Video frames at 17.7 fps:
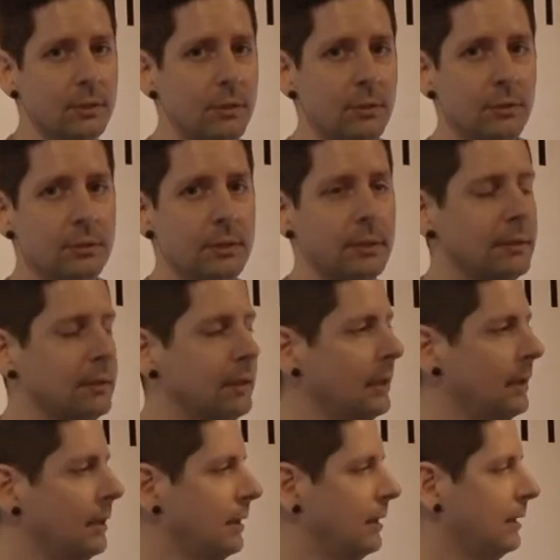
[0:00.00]
are using.
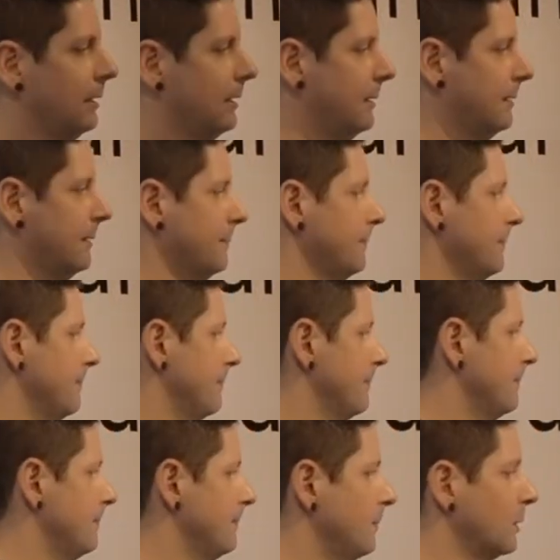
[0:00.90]

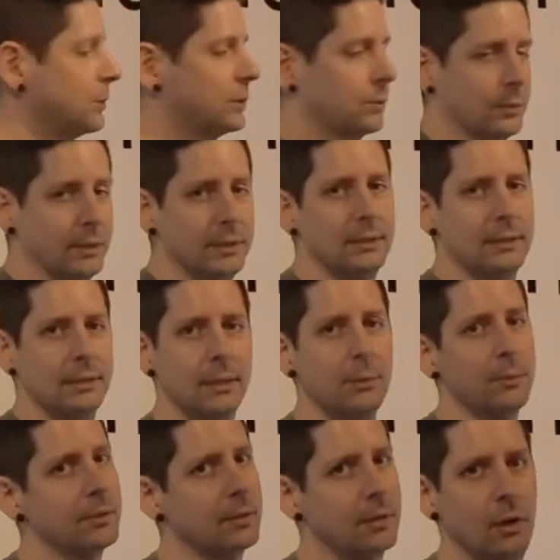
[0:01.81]
Most
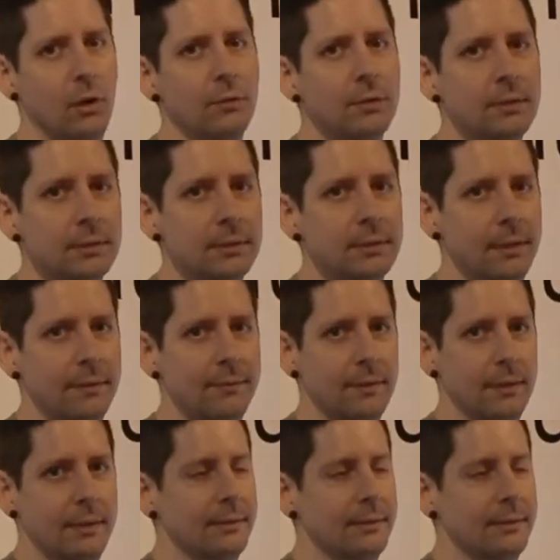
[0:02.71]
recently with COVID stuff,